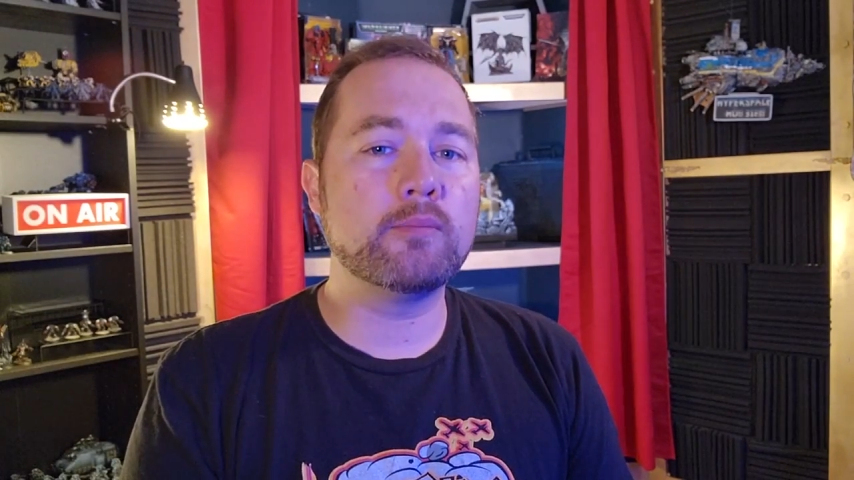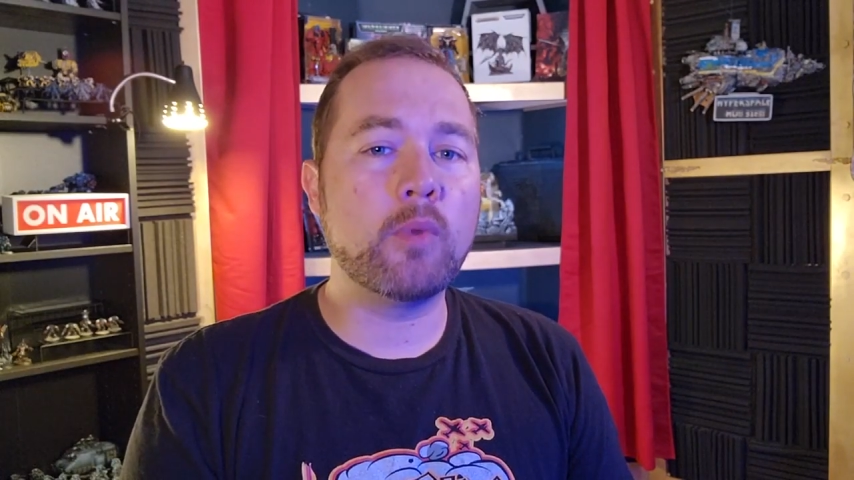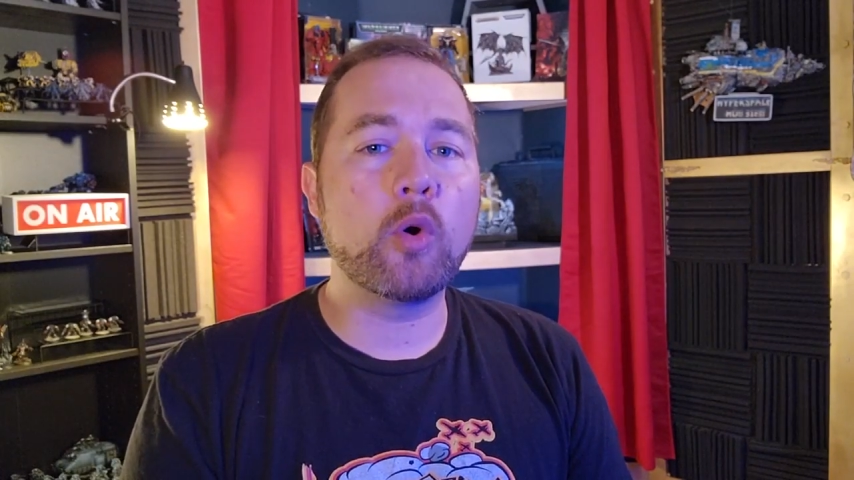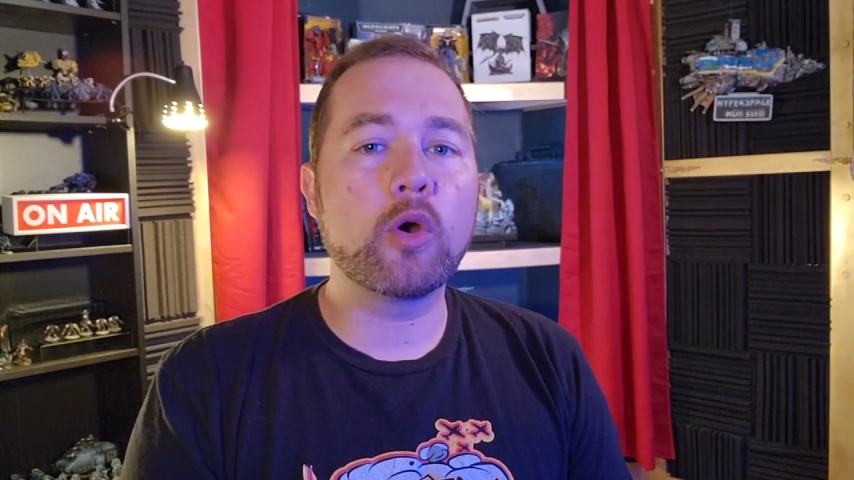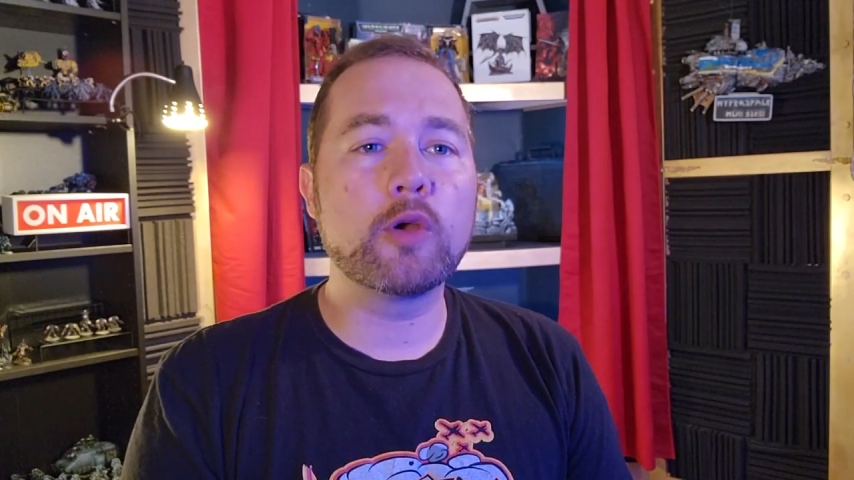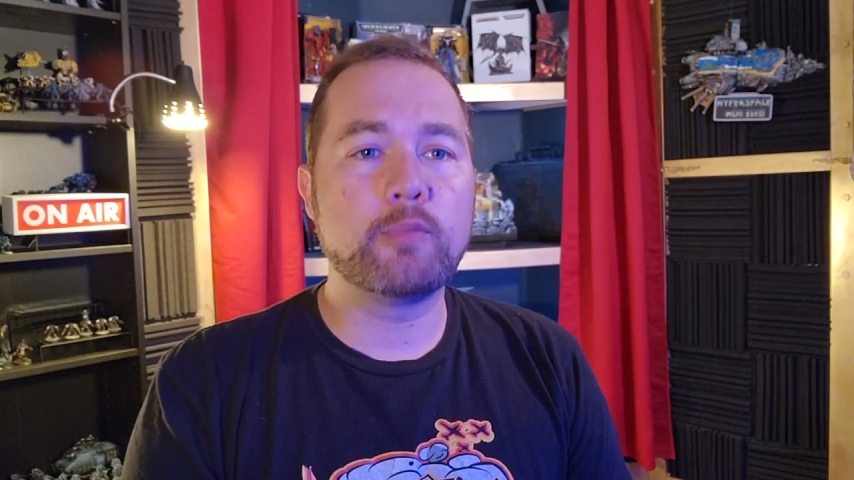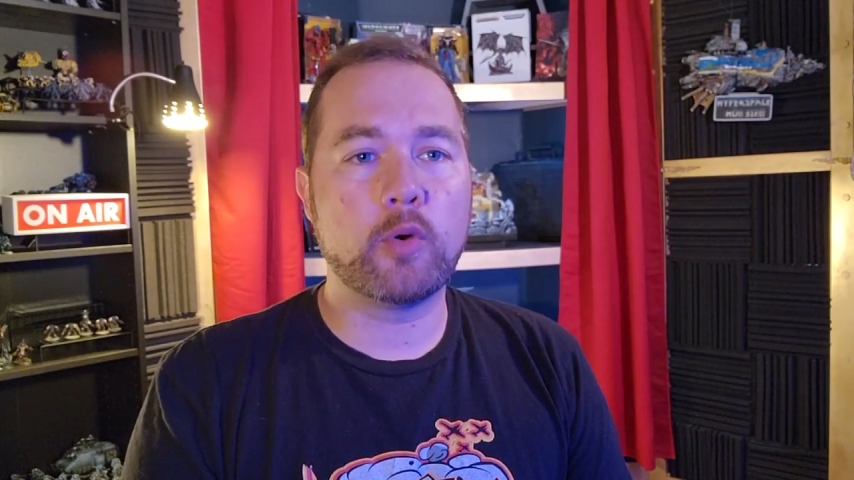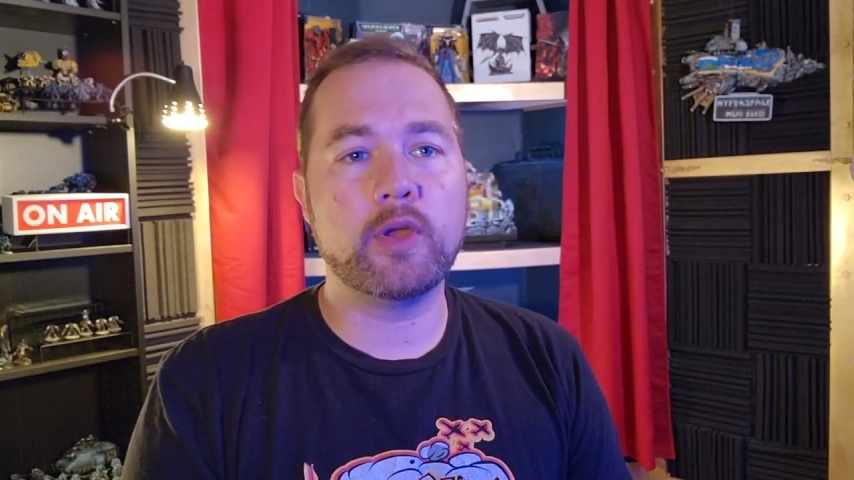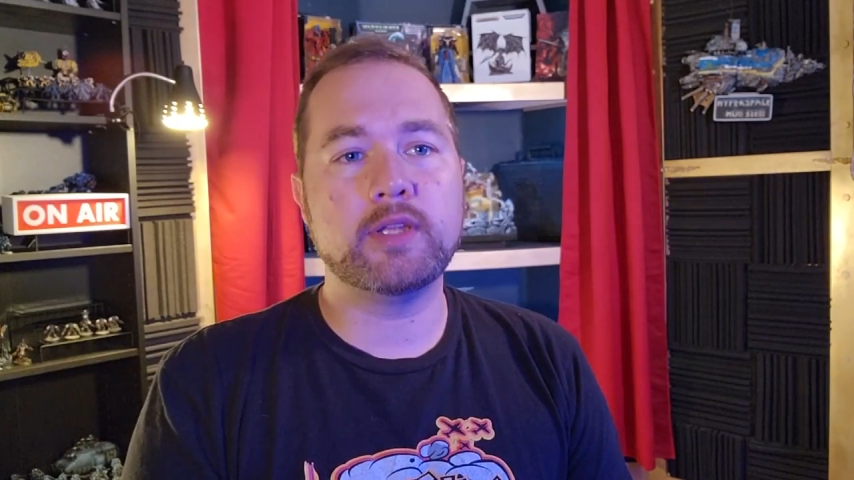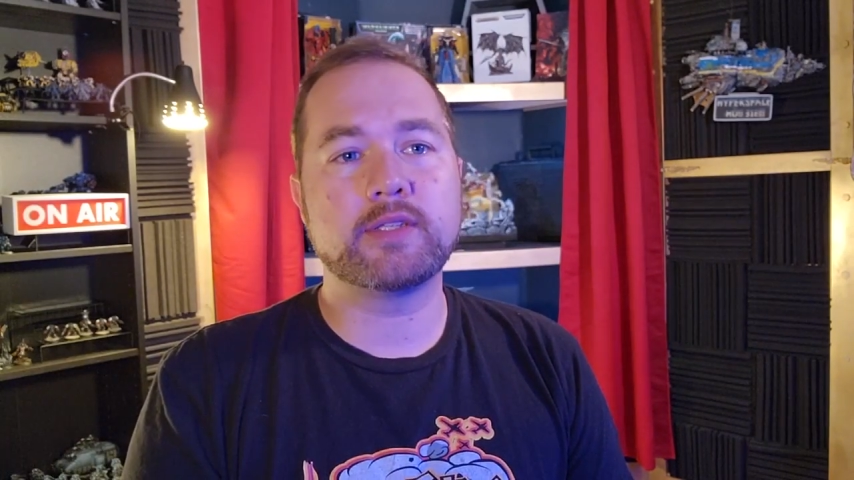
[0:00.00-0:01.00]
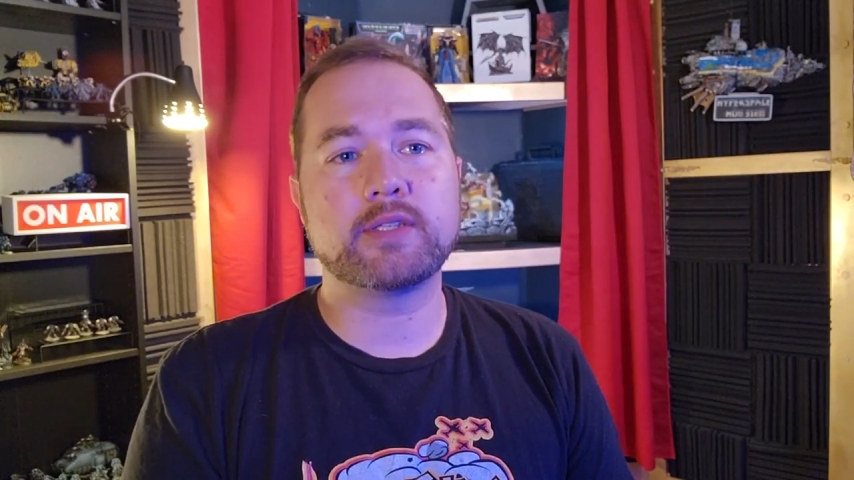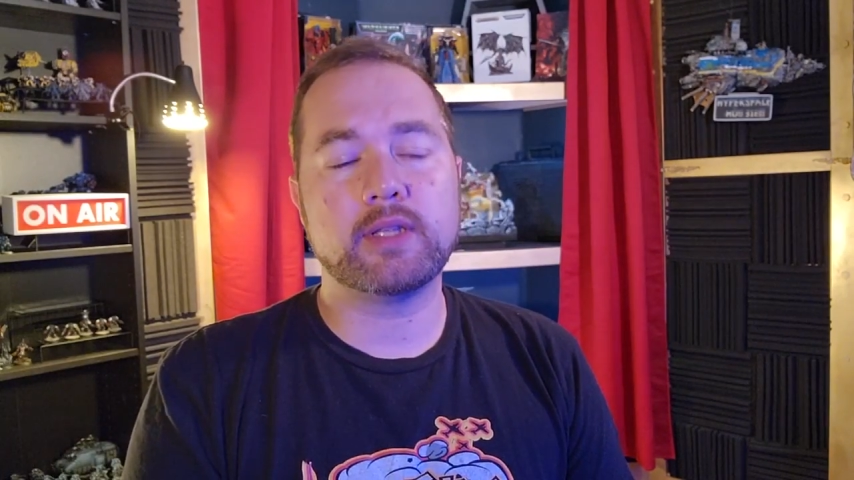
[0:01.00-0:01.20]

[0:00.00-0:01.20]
more points,